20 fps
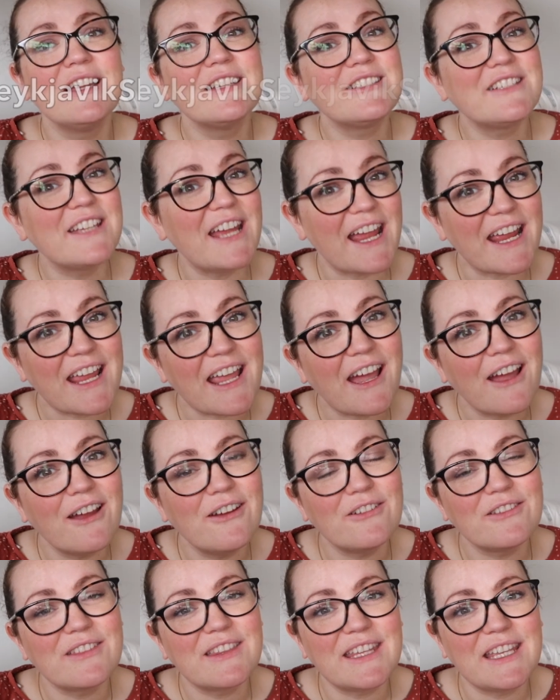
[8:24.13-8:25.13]
Check
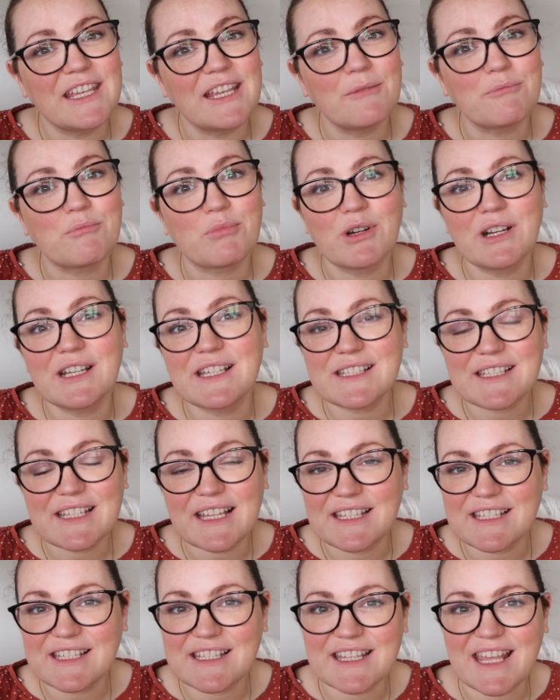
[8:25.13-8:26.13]
out the prints
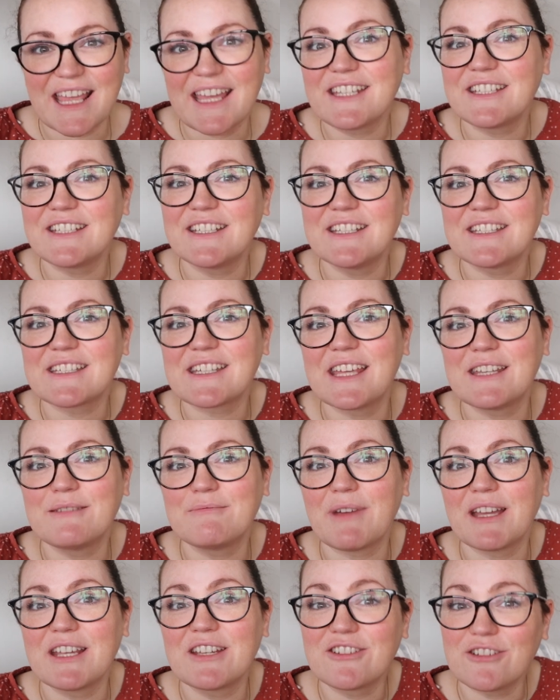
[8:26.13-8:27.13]
and sketches in
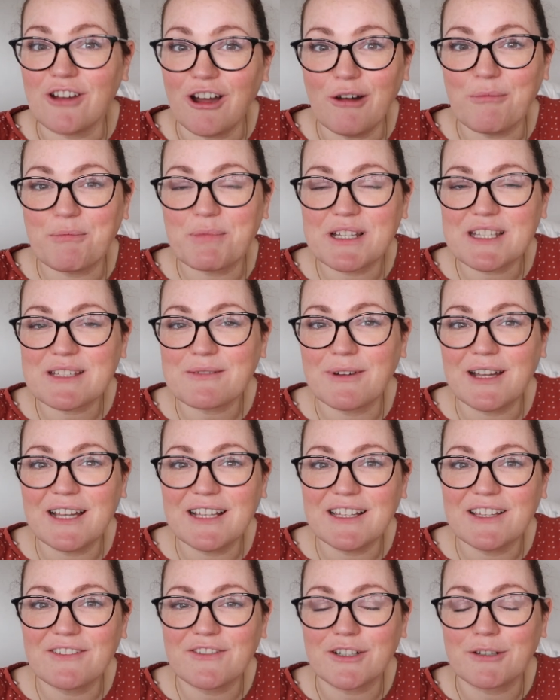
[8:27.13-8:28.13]
my shop as
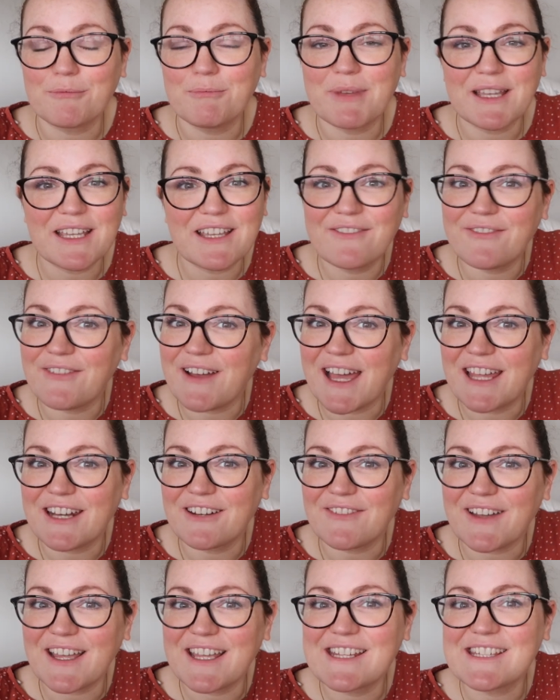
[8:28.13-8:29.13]
well. If you're a big fan
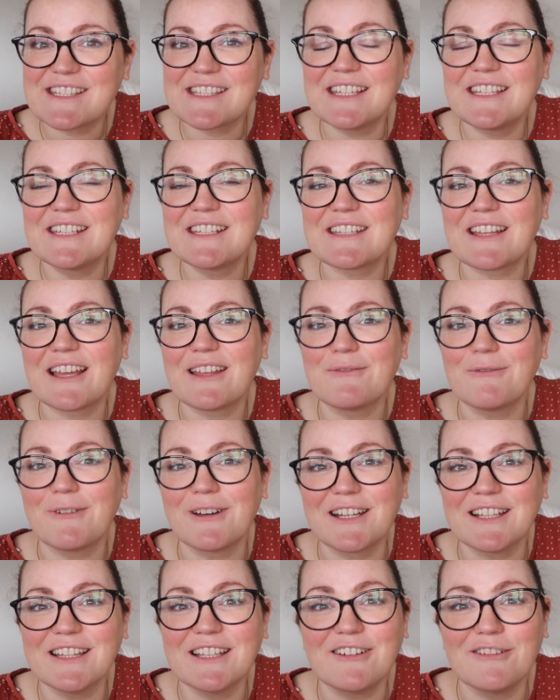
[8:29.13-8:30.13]
of Iceland and
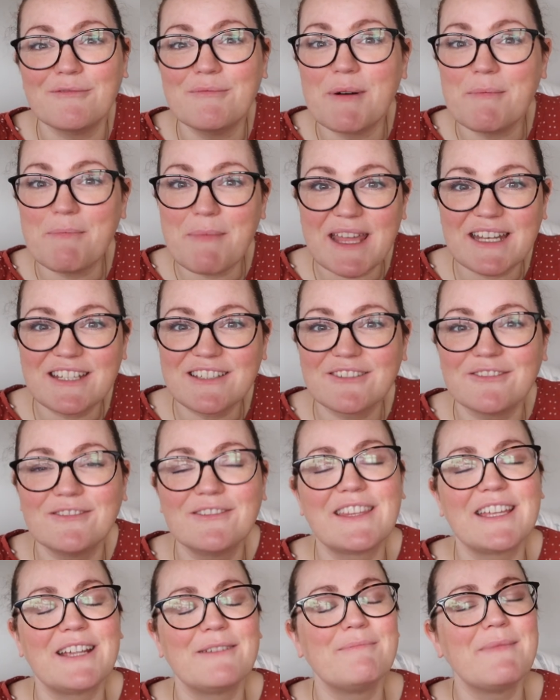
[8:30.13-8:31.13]
want a little memento,
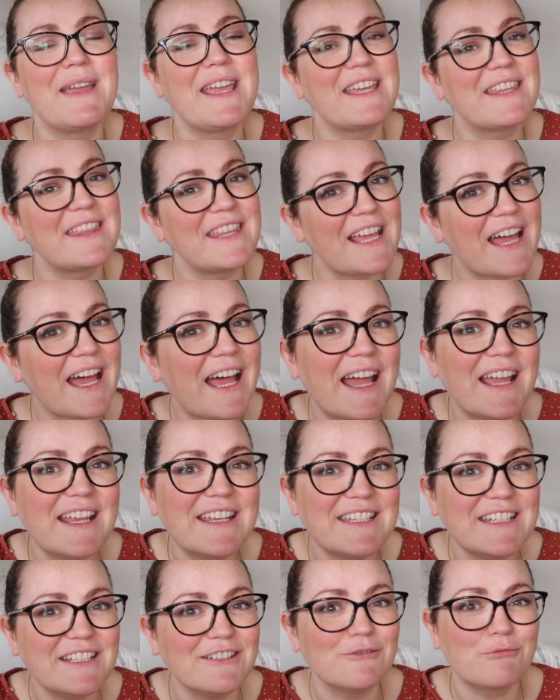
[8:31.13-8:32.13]
they make the
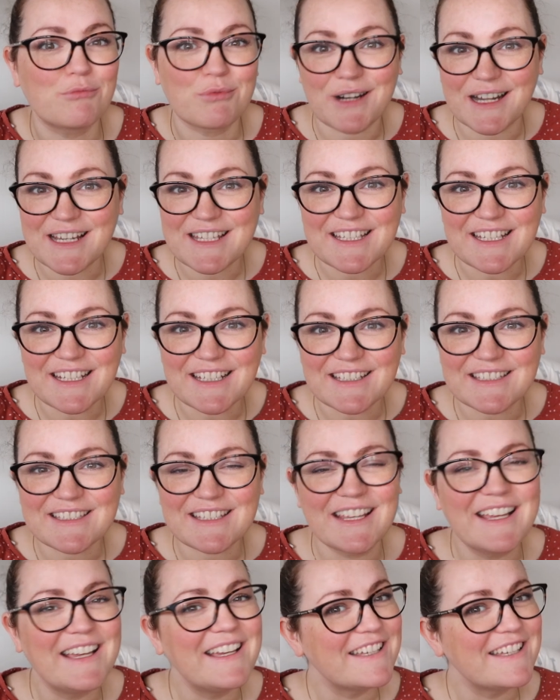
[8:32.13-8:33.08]
ideal present.